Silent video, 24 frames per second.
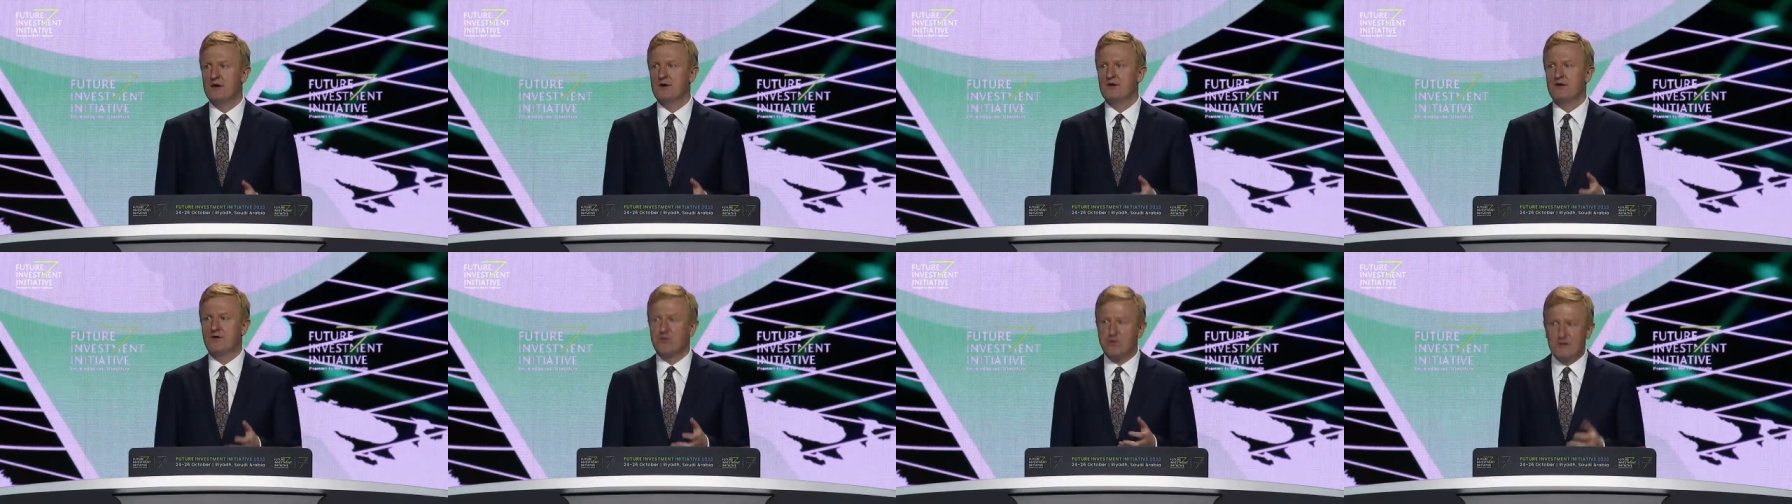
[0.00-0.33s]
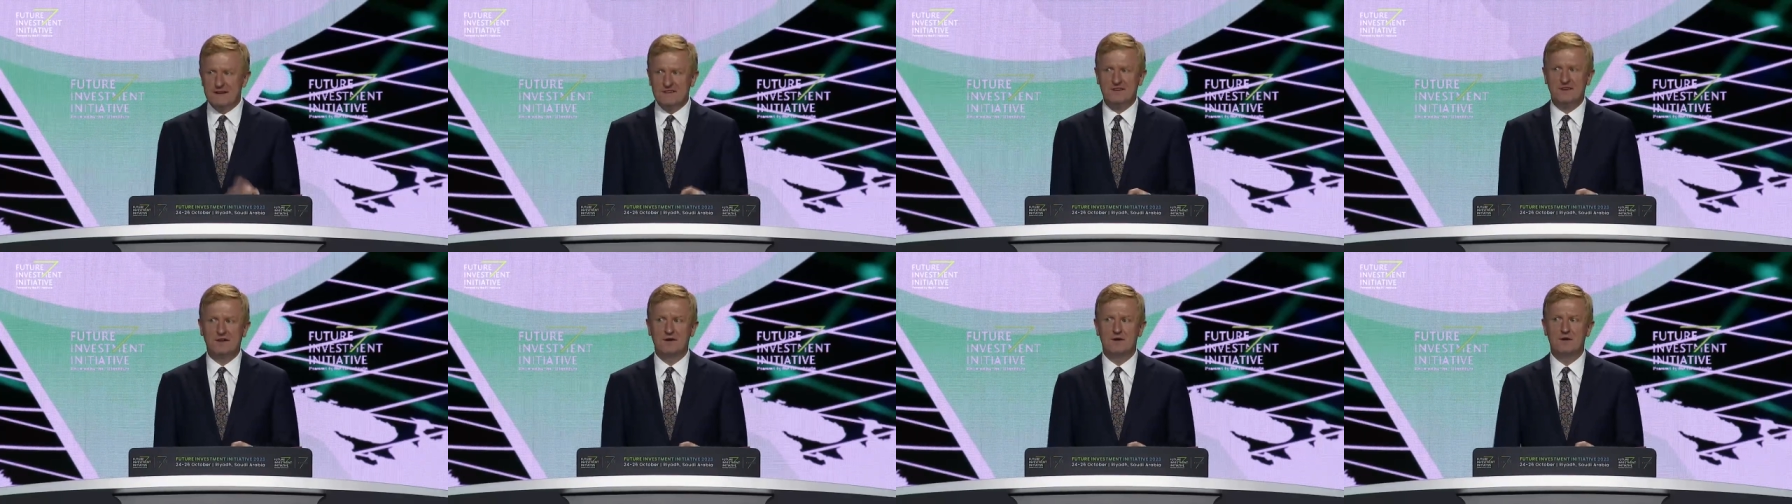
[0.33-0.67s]

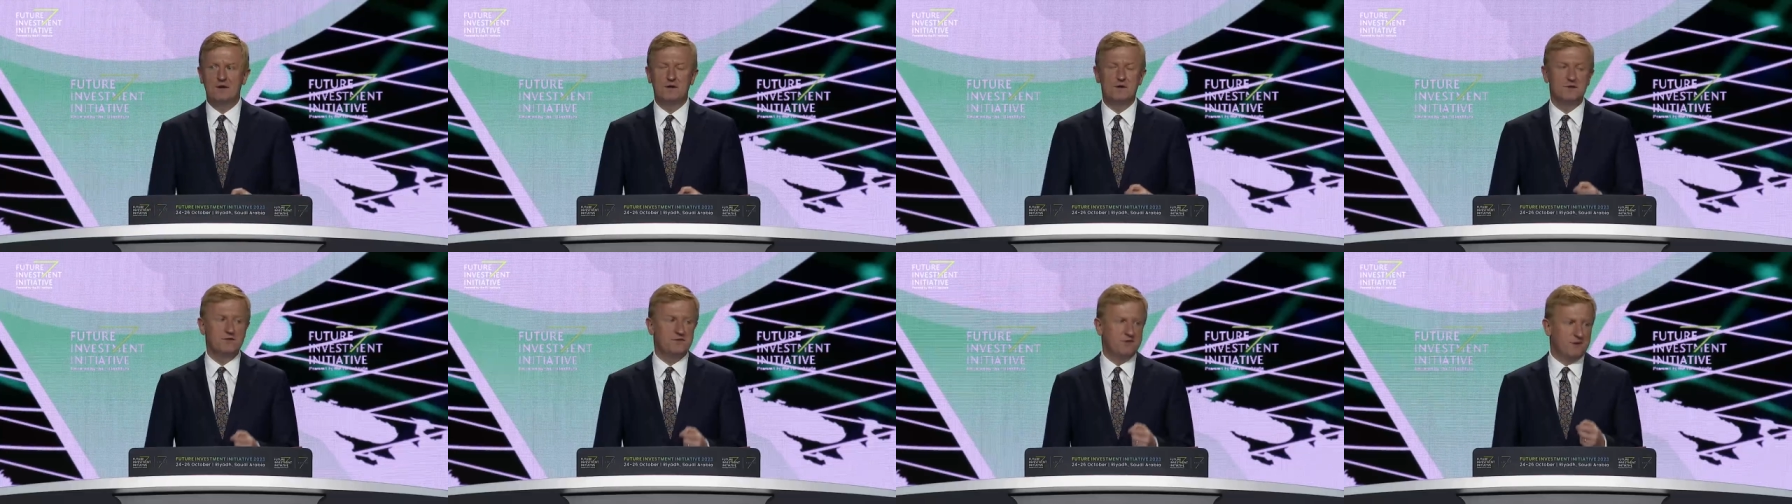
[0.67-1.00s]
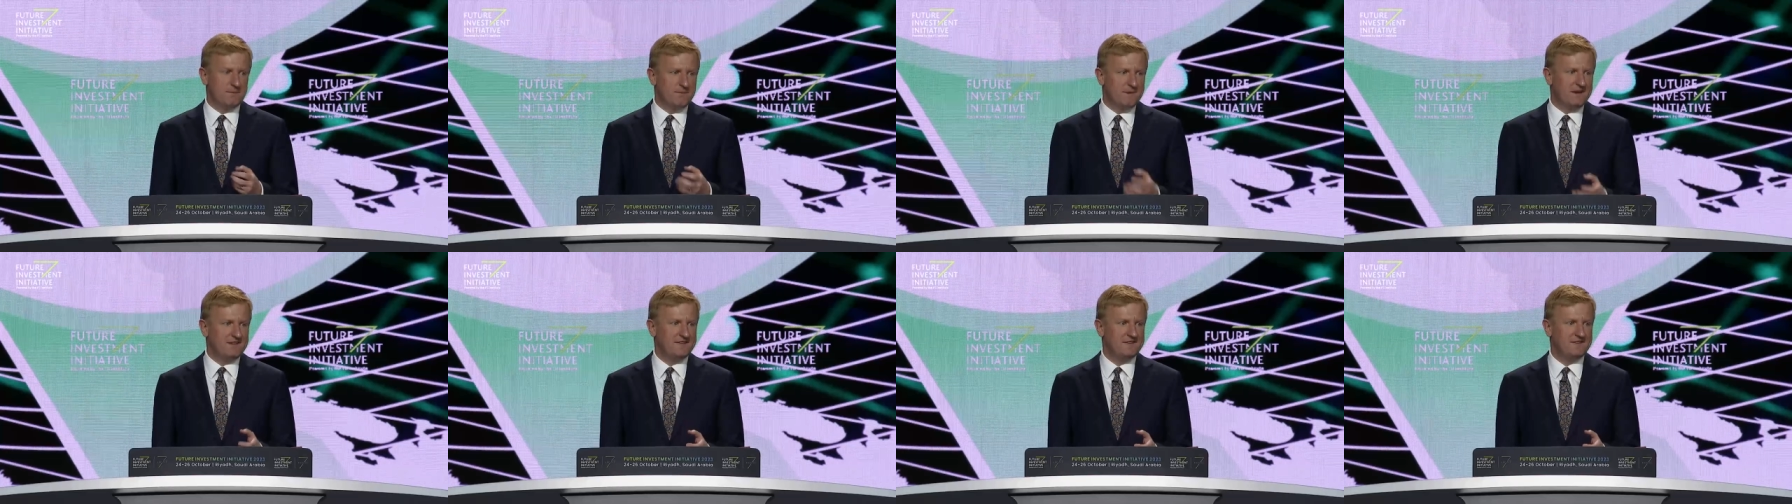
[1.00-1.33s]
critical
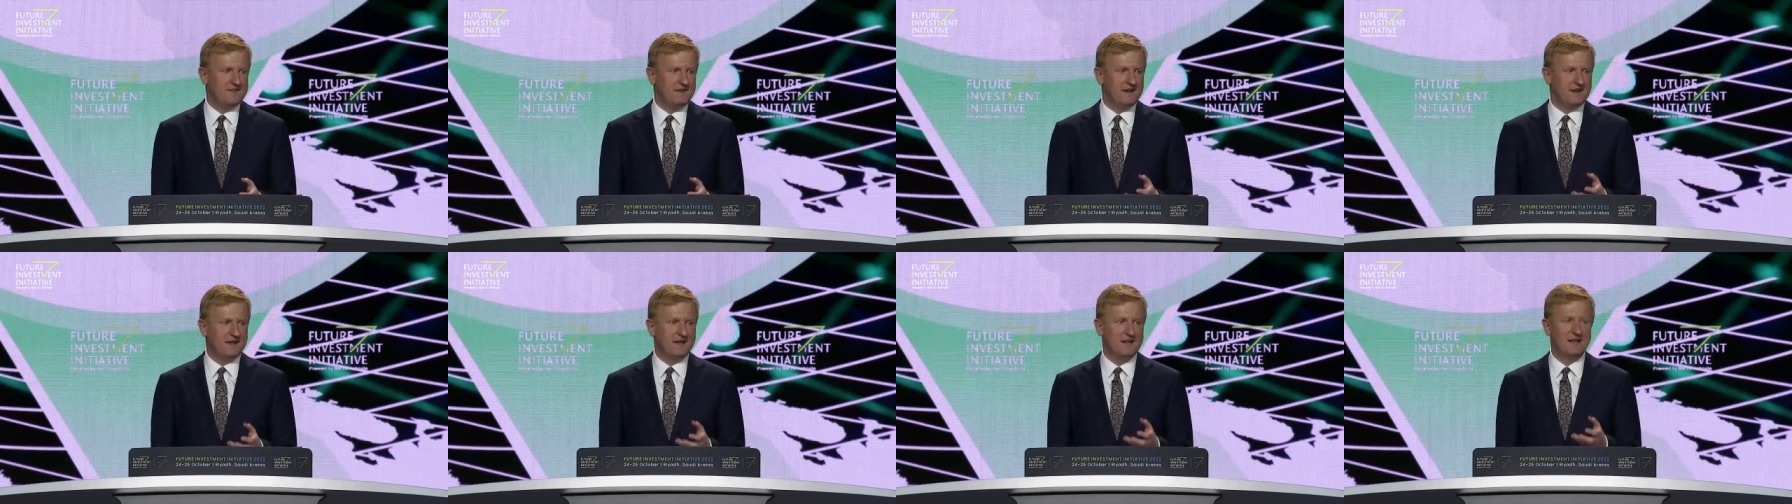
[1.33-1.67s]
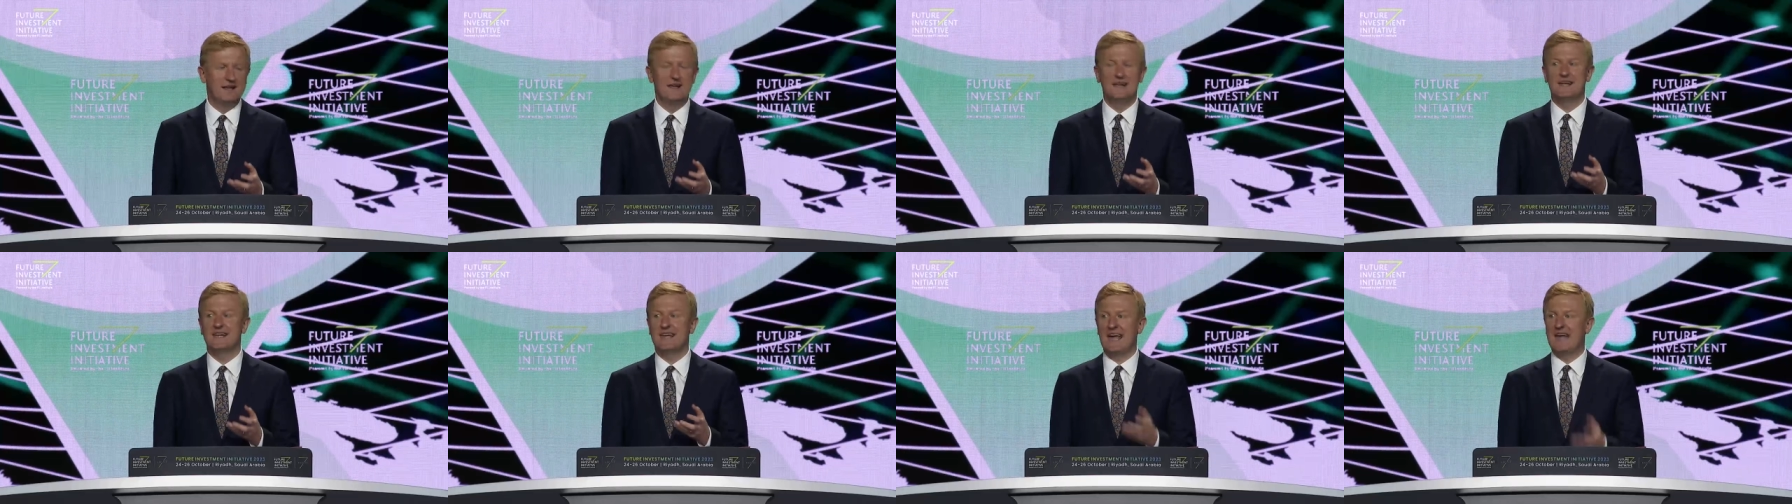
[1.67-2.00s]
domestic
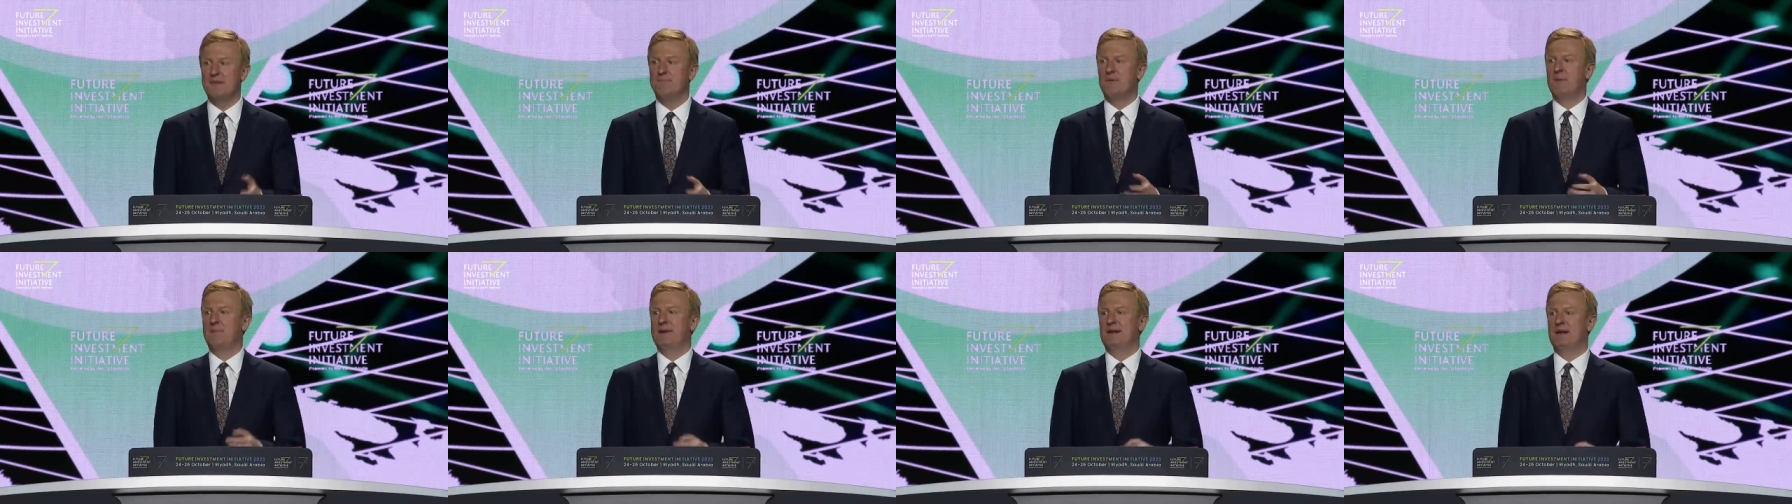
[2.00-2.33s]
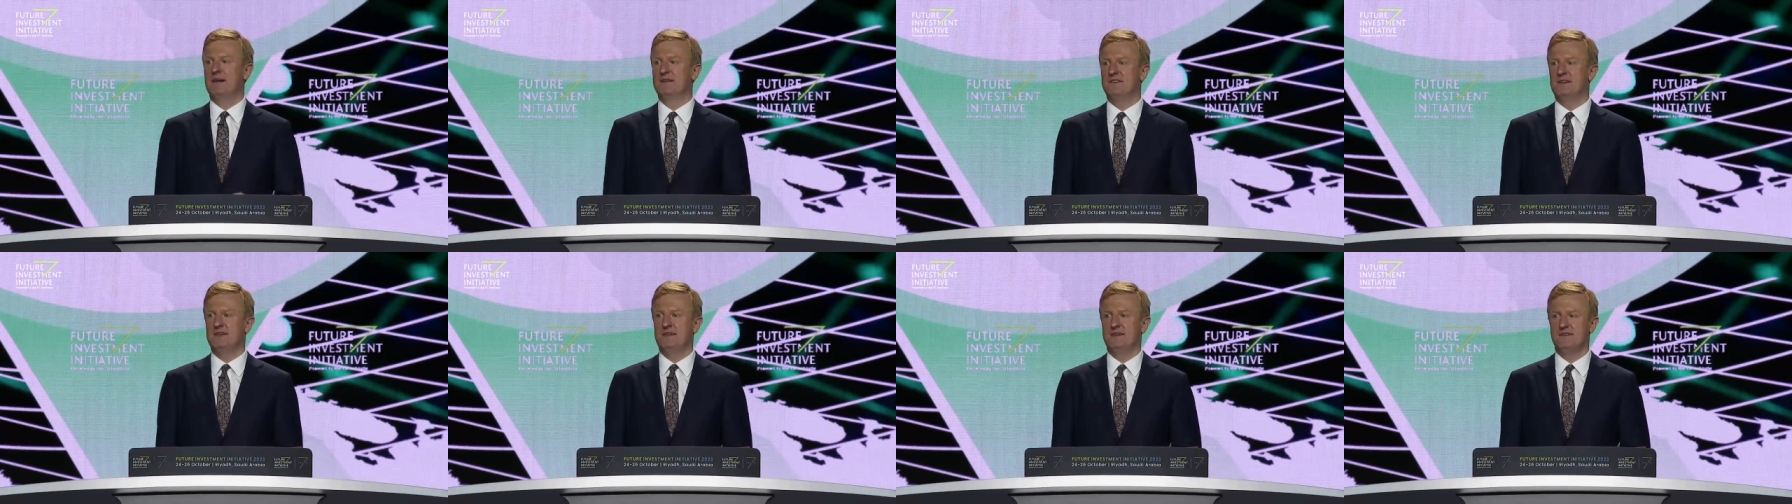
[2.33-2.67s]

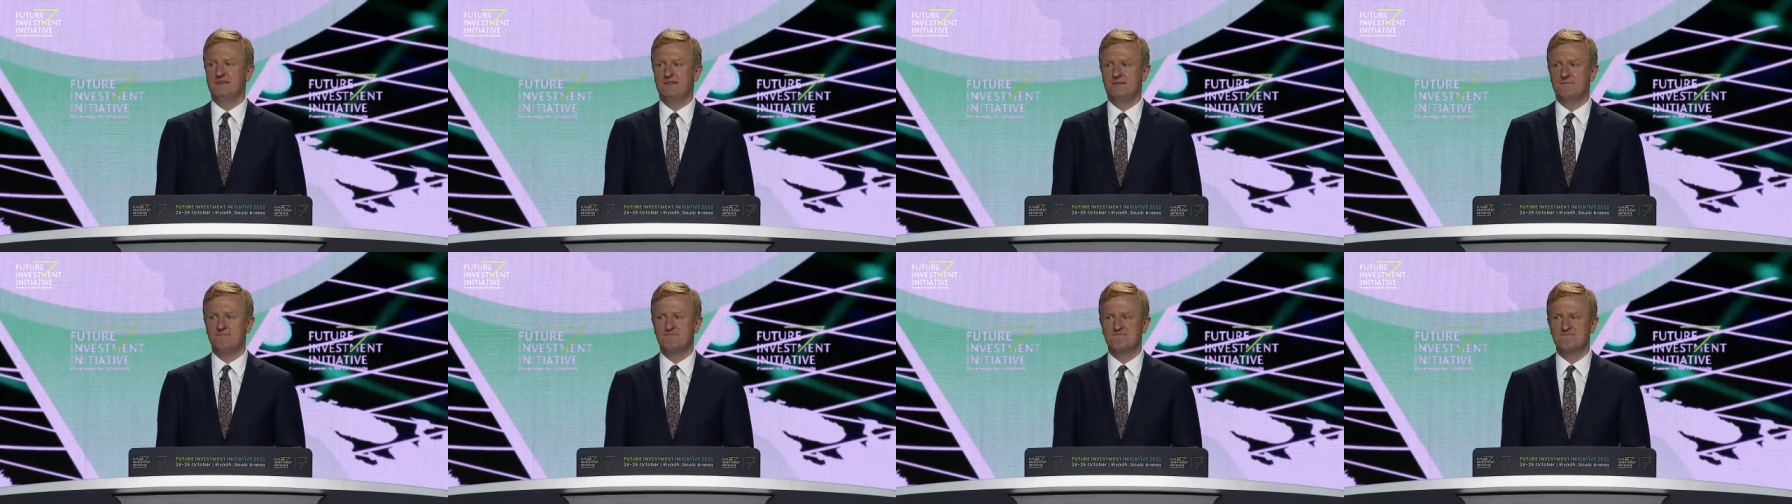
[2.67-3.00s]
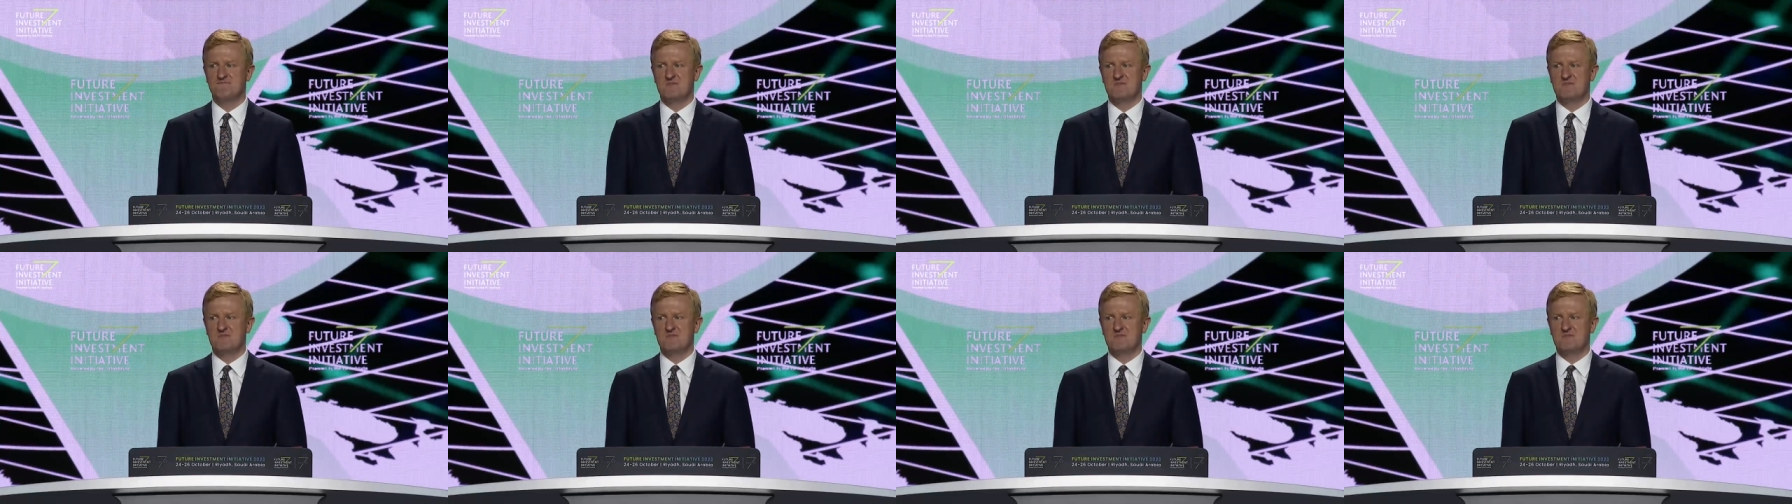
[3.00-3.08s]
capabilities,